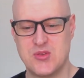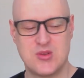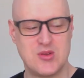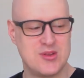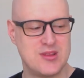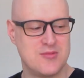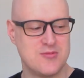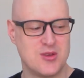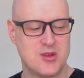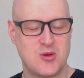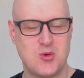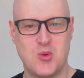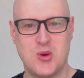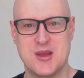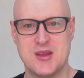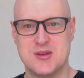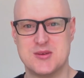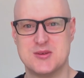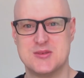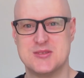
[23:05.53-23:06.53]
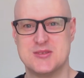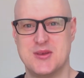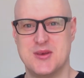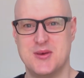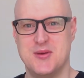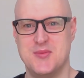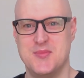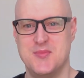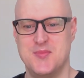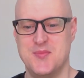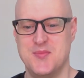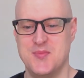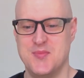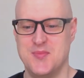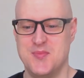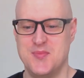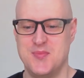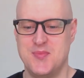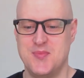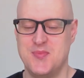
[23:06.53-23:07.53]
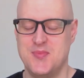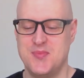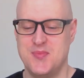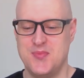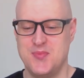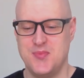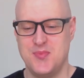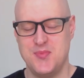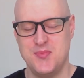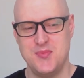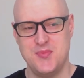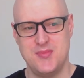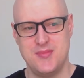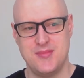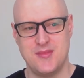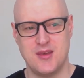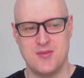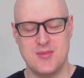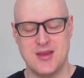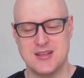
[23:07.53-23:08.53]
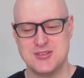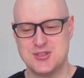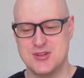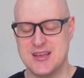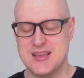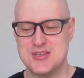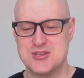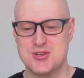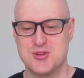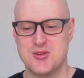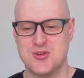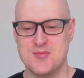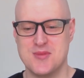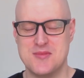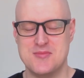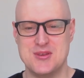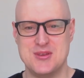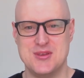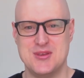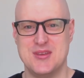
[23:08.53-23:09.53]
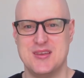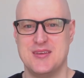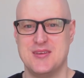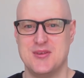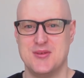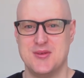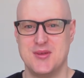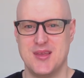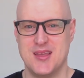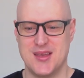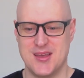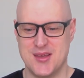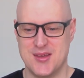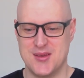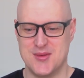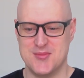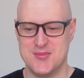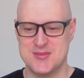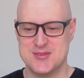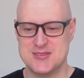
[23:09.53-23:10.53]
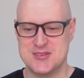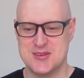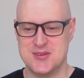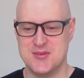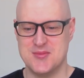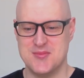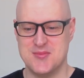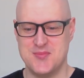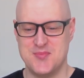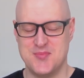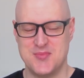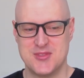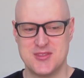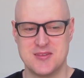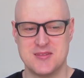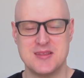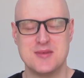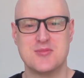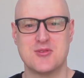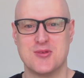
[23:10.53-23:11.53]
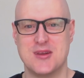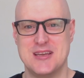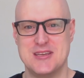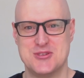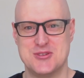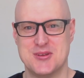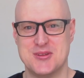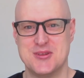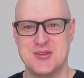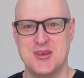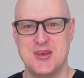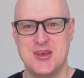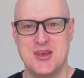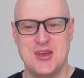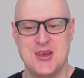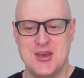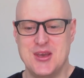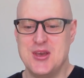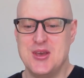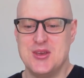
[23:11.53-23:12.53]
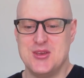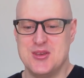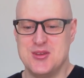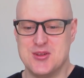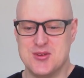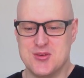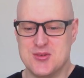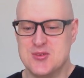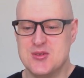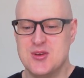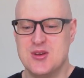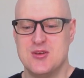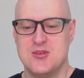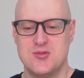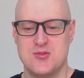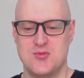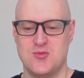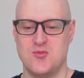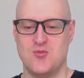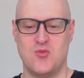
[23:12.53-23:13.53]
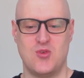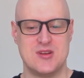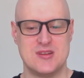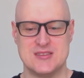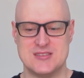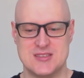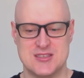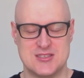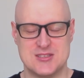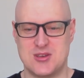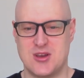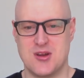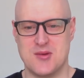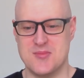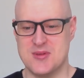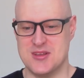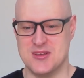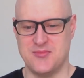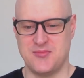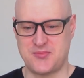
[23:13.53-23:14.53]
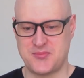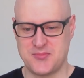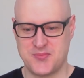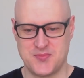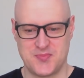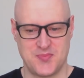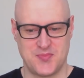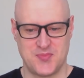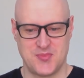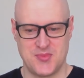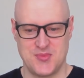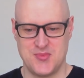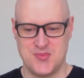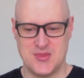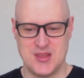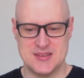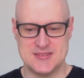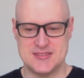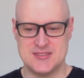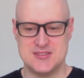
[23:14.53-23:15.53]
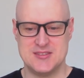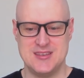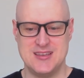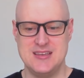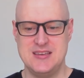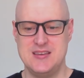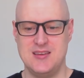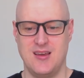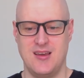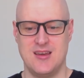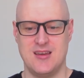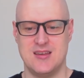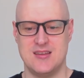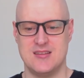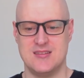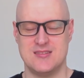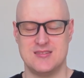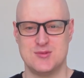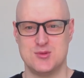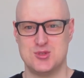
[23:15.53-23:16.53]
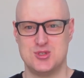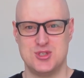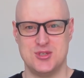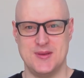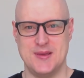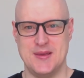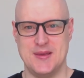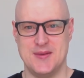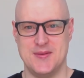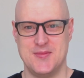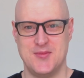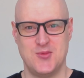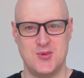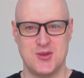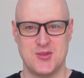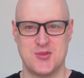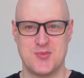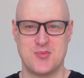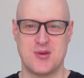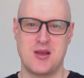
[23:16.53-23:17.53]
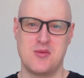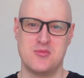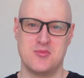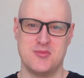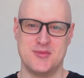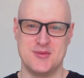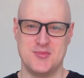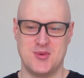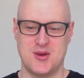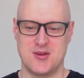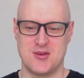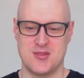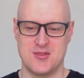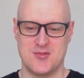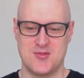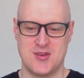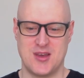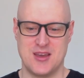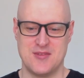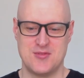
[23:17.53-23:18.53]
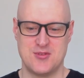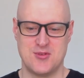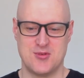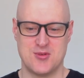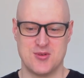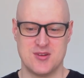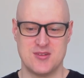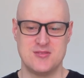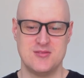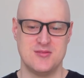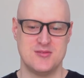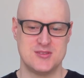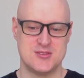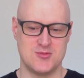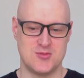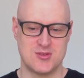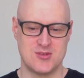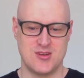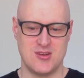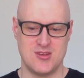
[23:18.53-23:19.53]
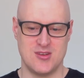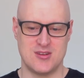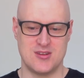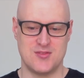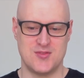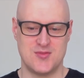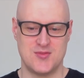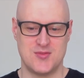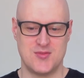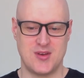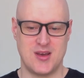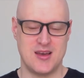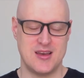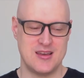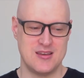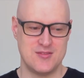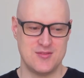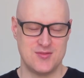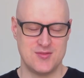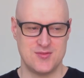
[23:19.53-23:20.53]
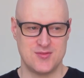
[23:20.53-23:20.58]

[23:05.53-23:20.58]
to require some imagination, or maybe some deliberation. You know, what is this harmony? It's D and G. Well, it's probably part of the 5 chord, so we'll call it a 5,